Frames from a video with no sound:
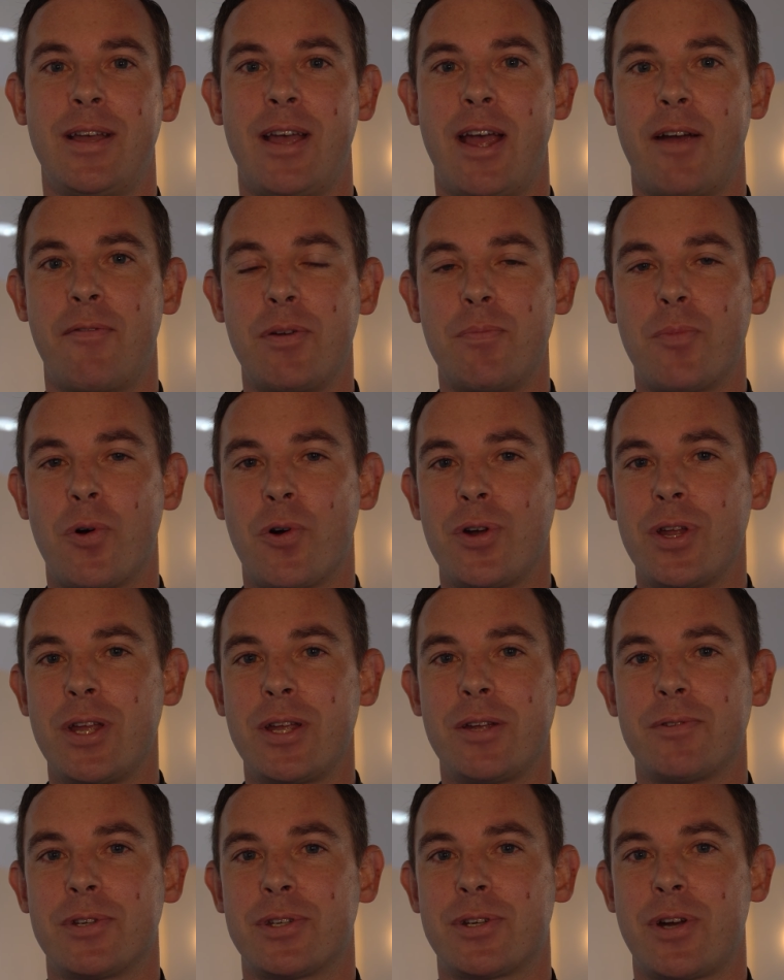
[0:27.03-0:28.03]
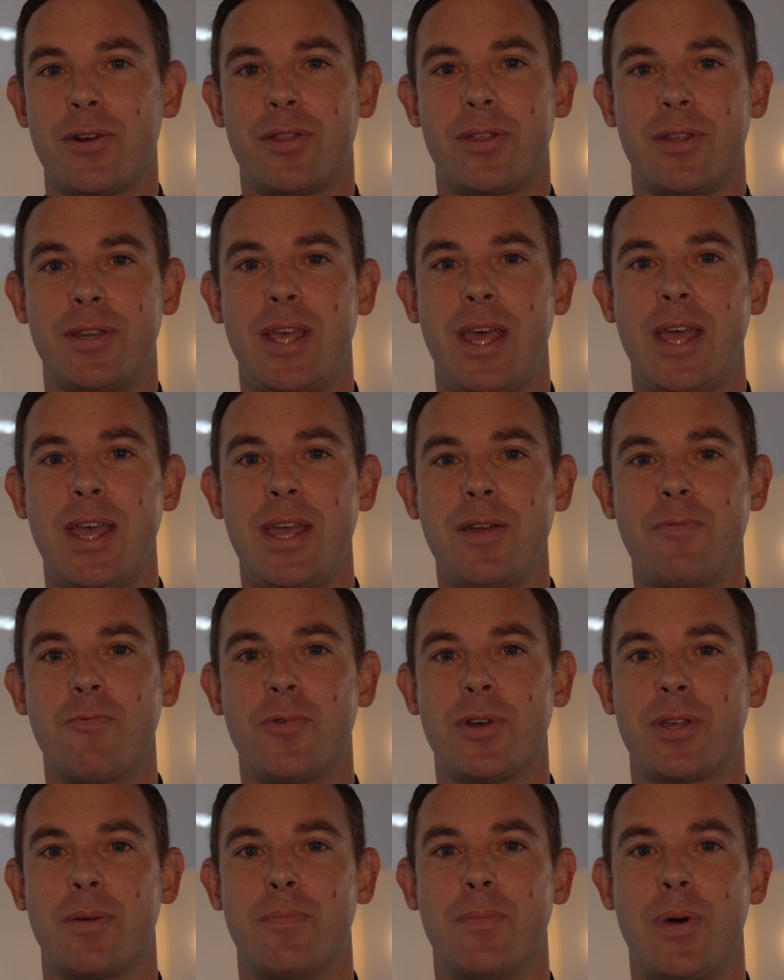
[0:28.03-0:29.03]
Every morning, we start the day
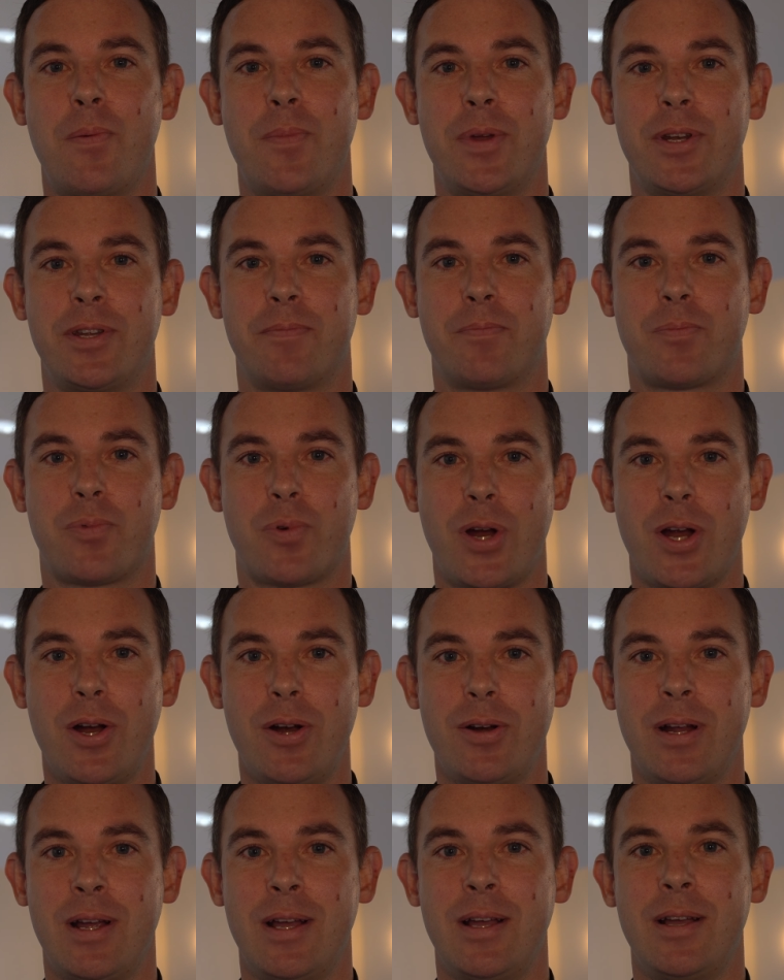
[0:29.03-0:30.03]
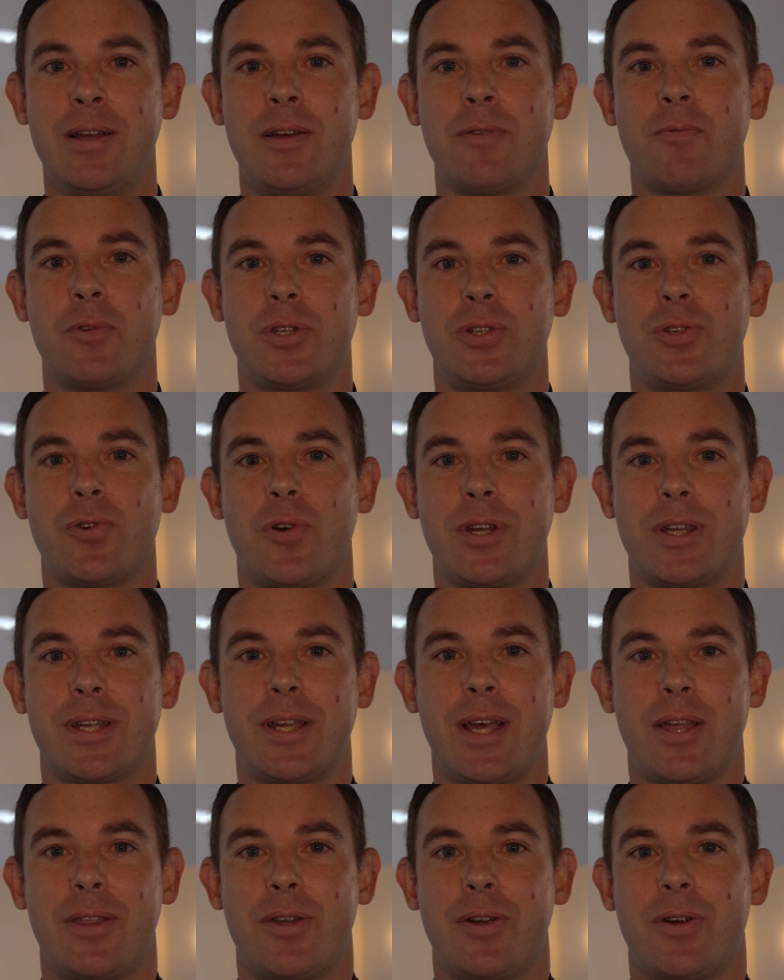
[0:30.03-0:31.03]
with a moment of prayer. We join
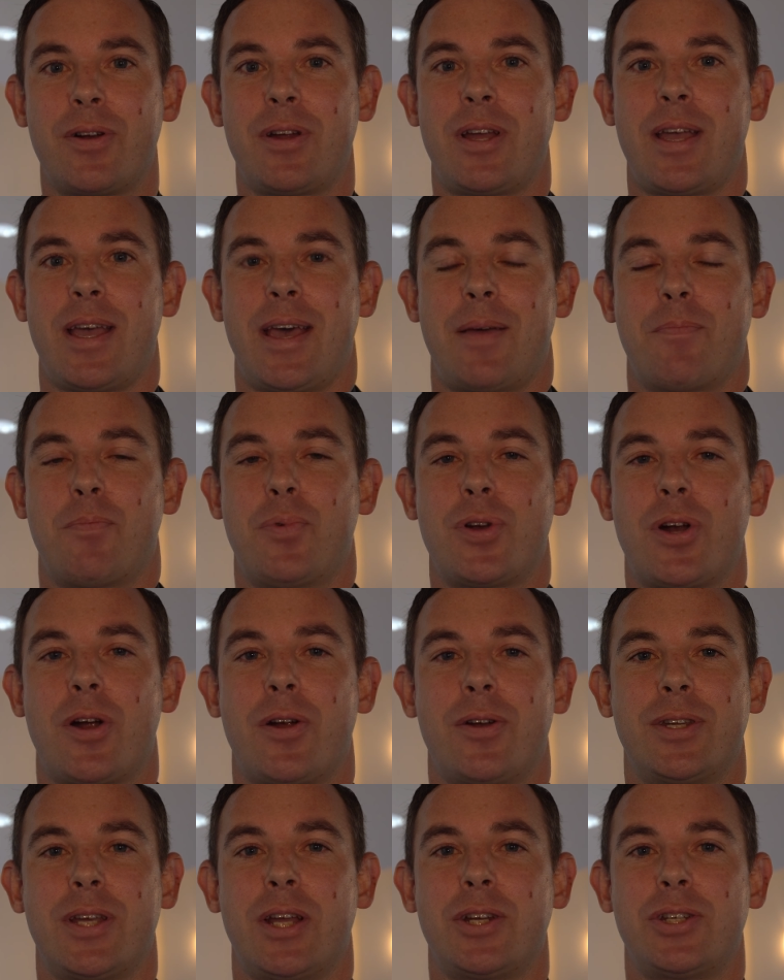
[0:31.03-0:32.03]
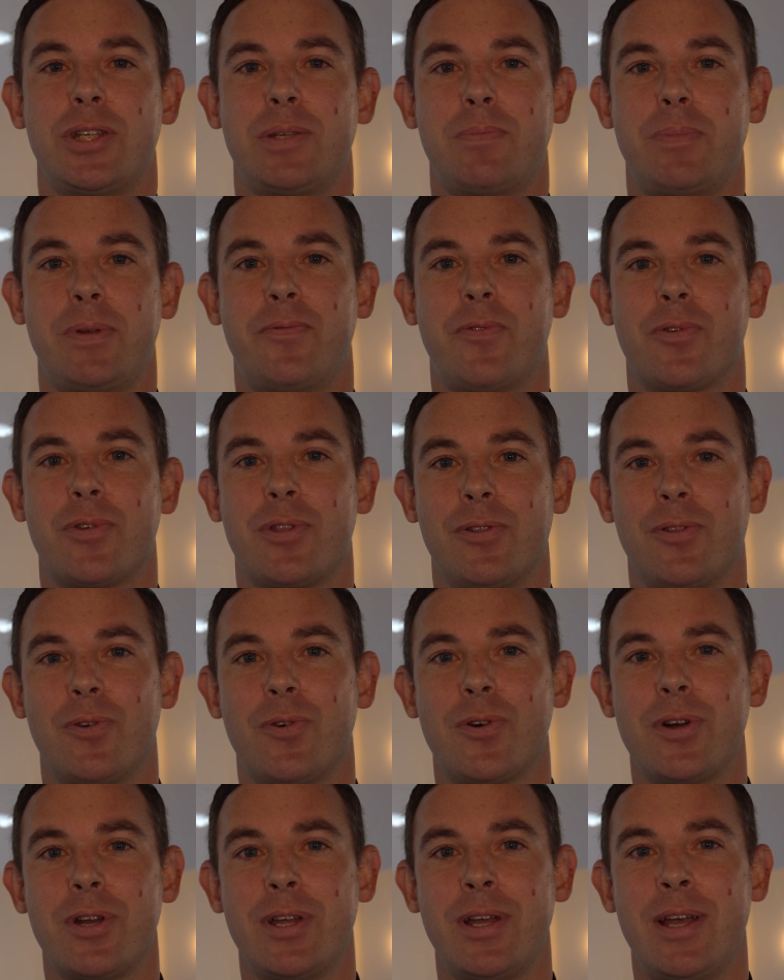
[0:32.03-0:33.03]
together and put our intentions before the
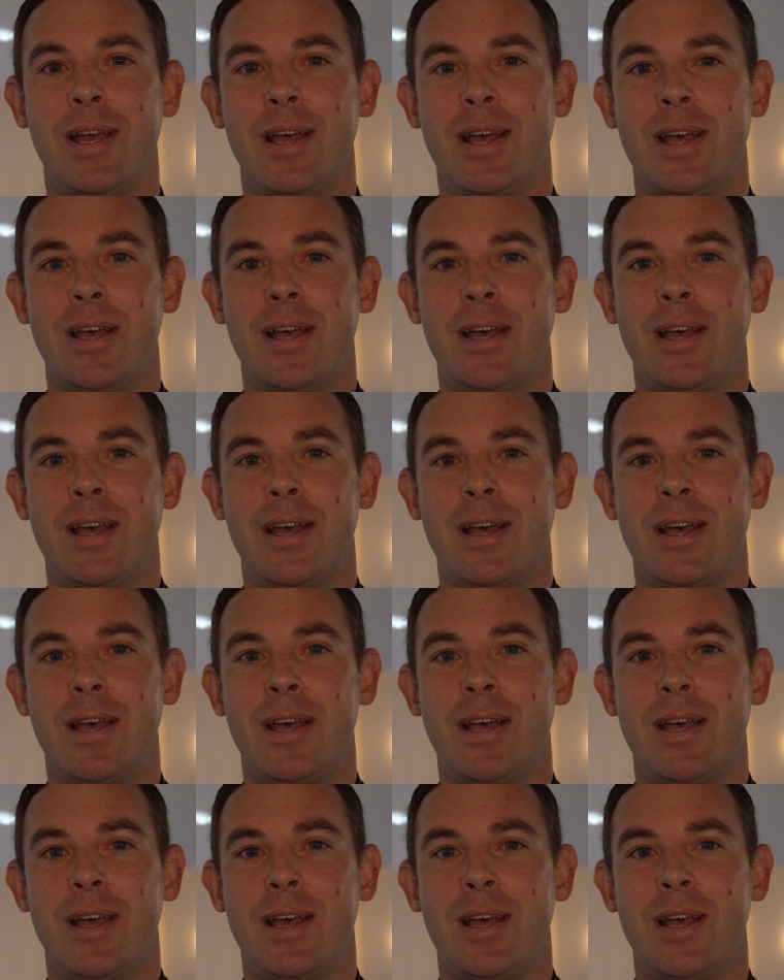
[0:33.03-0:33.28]
Lord.